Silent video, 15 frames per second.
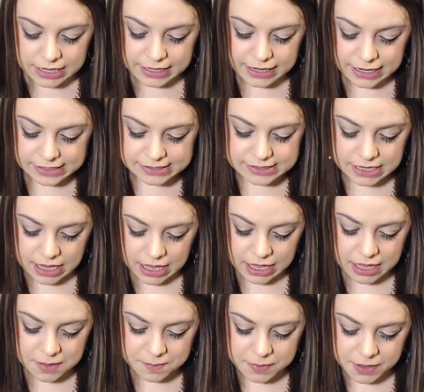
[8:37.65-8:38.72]
Next
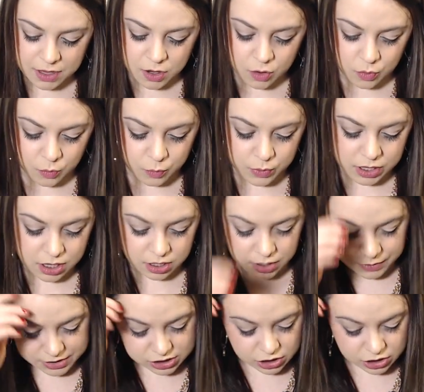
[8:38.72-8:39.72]
up, we are going